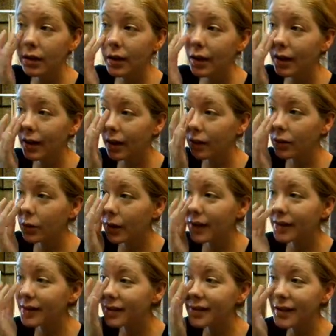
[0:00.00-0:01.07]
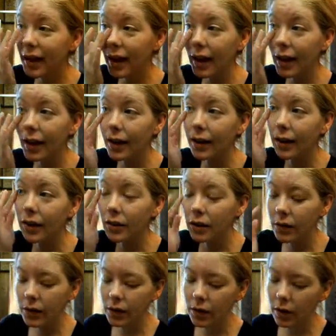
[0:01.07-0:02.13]
what the hell do I say? I
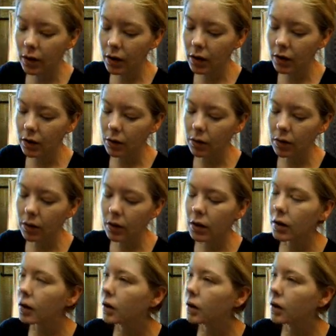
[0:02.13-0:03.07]
don't even know.